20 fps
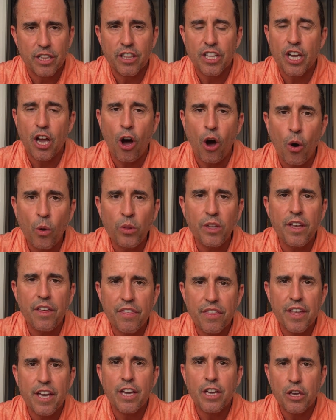The only
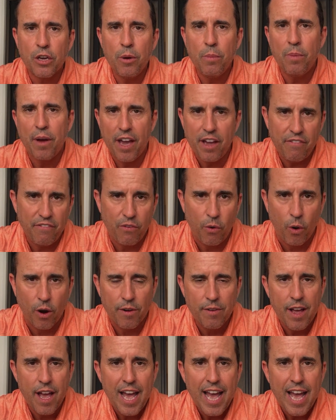thing you pay for